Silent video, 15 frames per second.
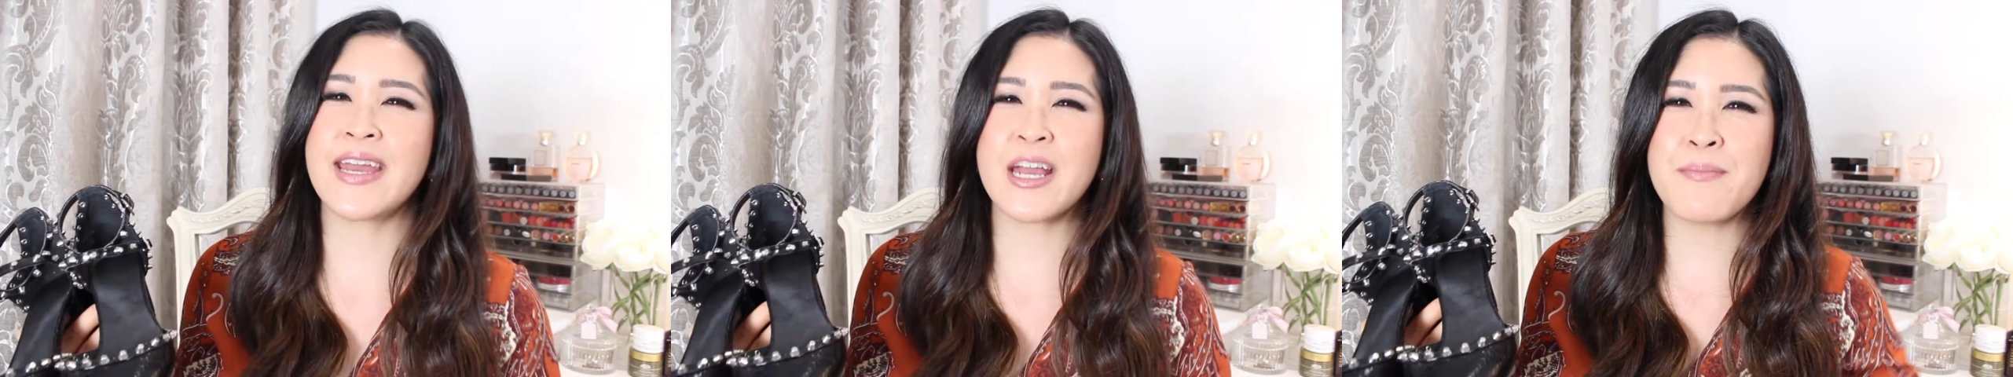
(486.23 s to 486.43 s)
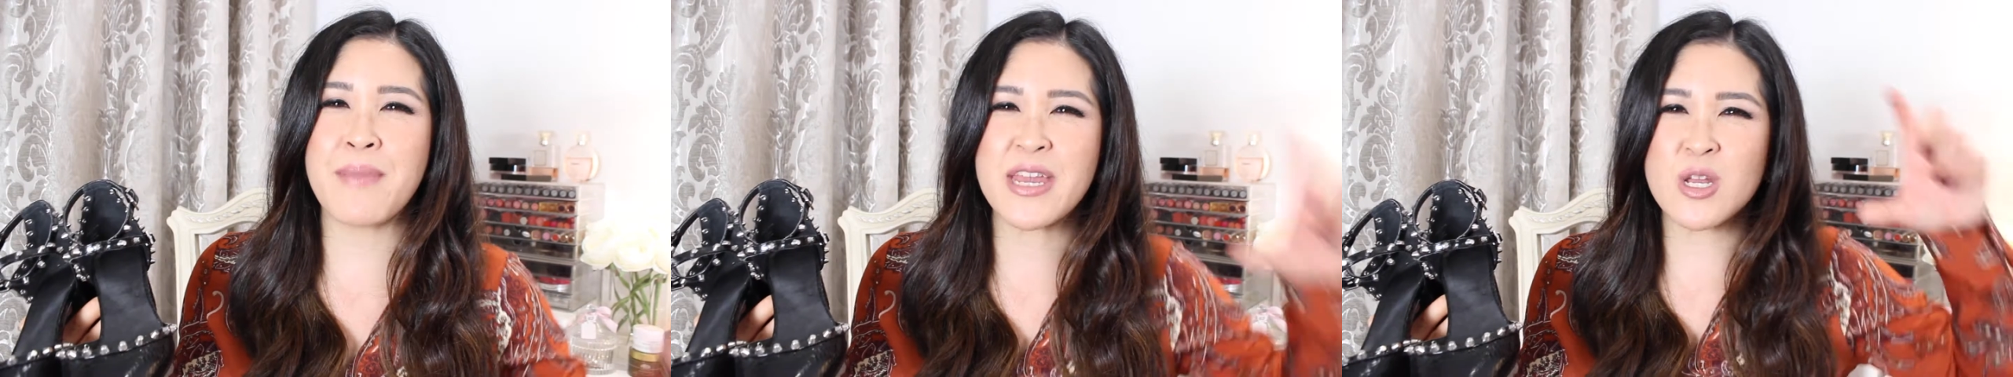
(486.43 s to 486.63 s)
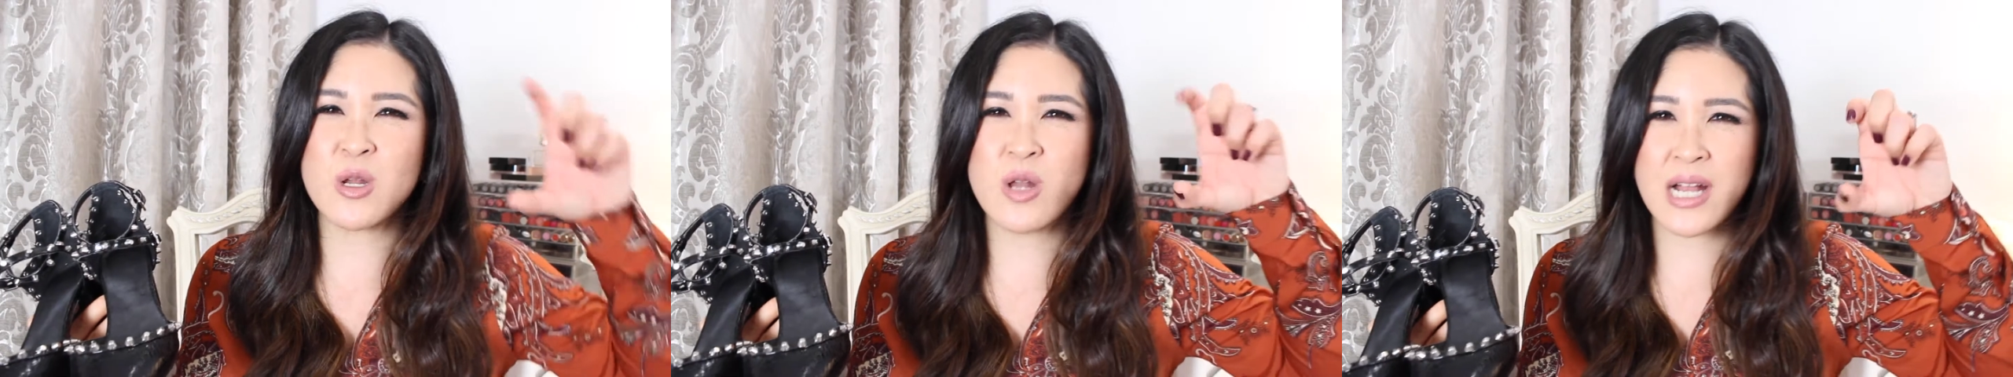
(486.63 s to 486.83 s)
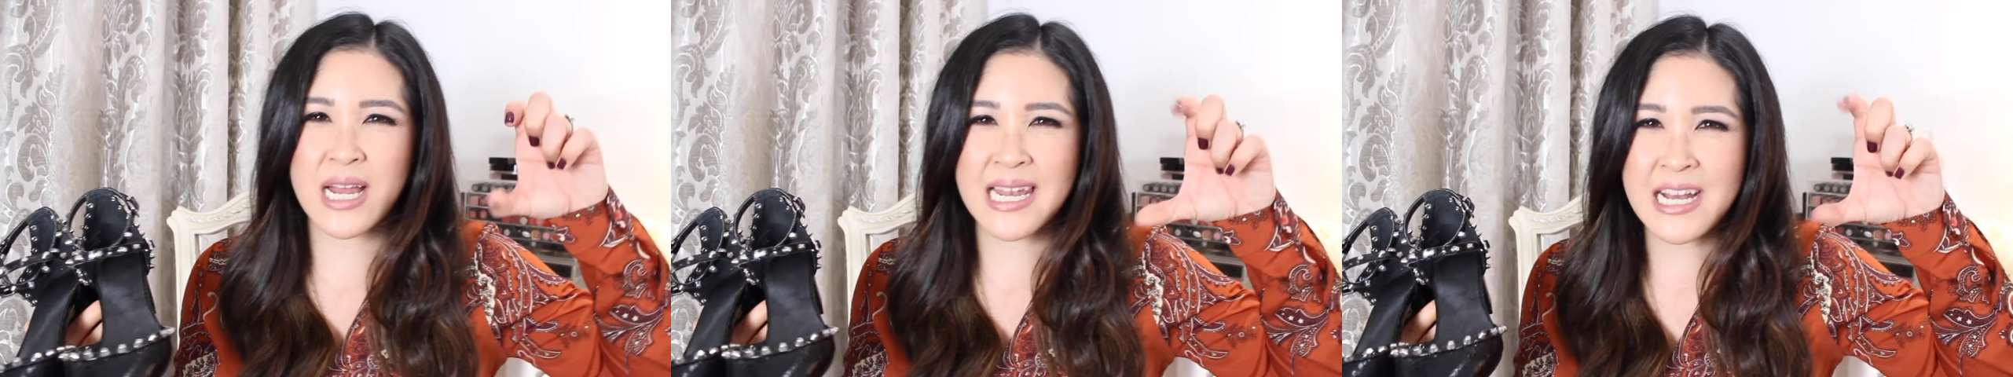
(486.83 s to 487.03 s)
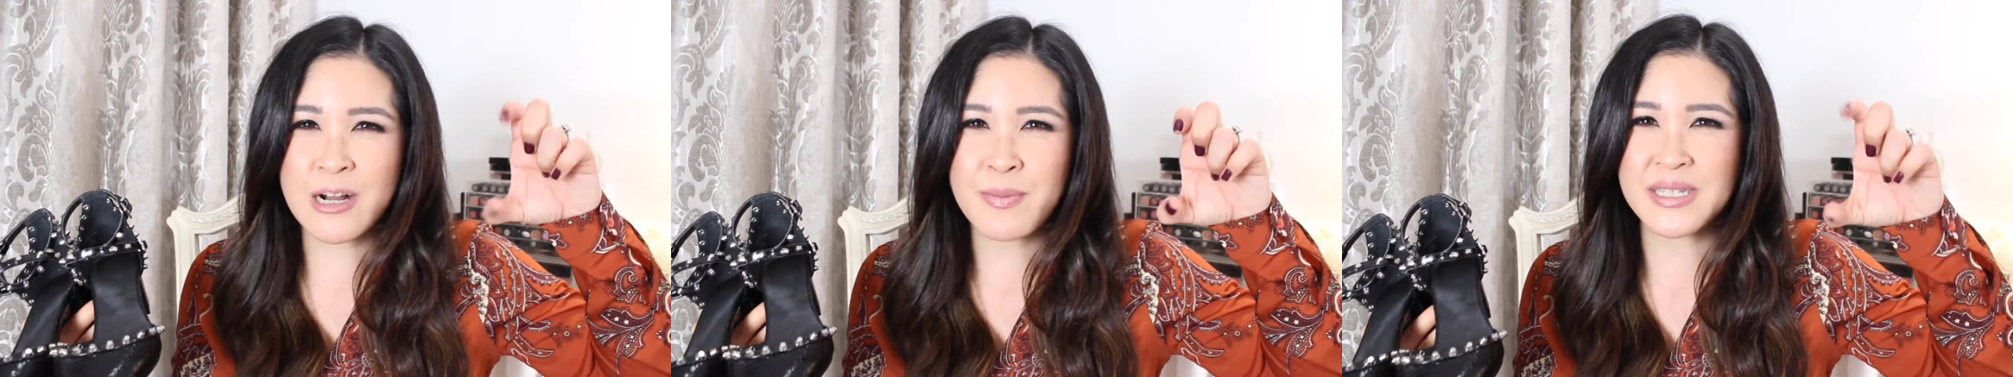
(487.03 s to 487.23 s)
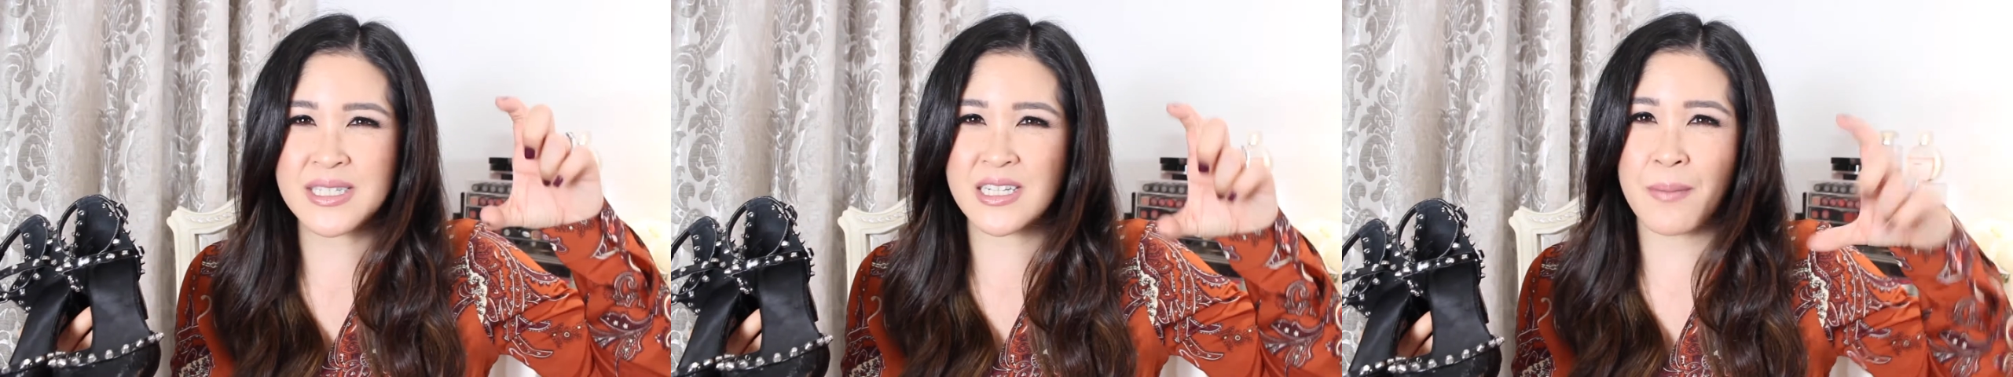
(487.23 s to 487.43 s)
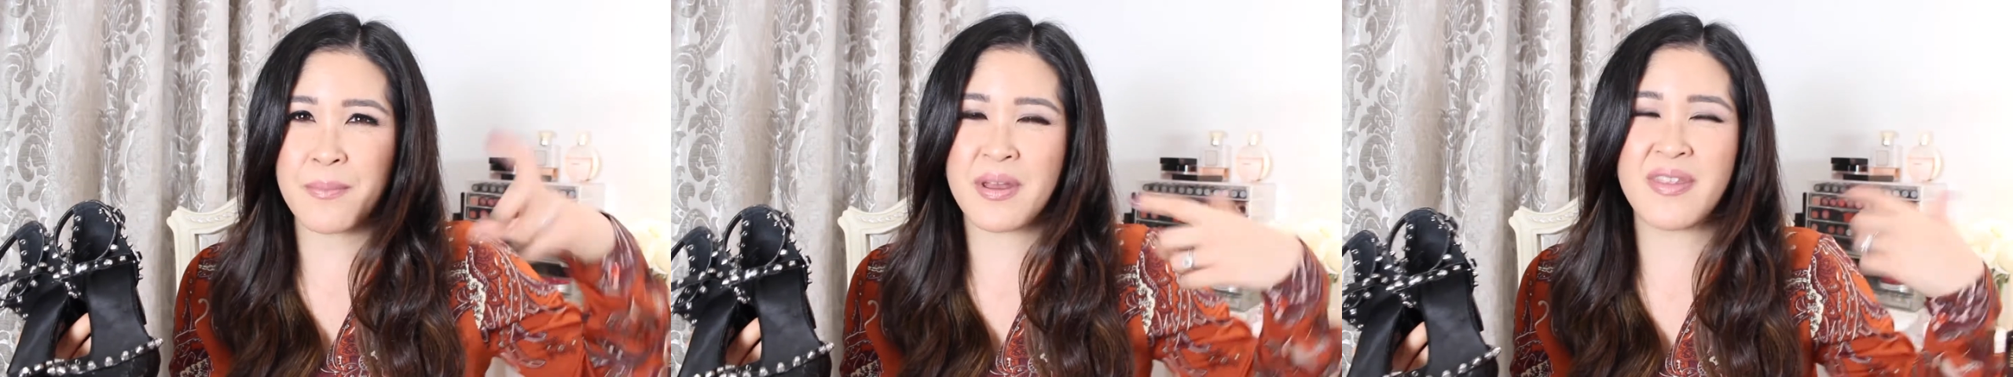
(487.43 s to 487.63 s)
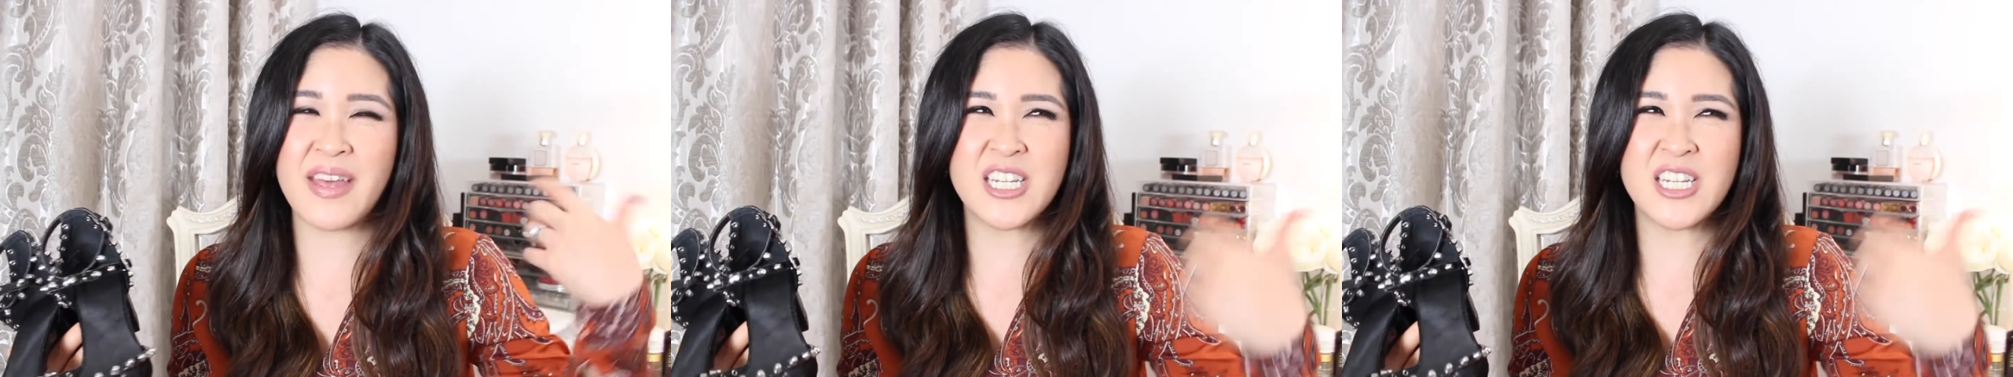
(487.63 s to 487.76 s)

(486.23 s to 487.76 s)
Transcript: they can make you look a little bit stumpier.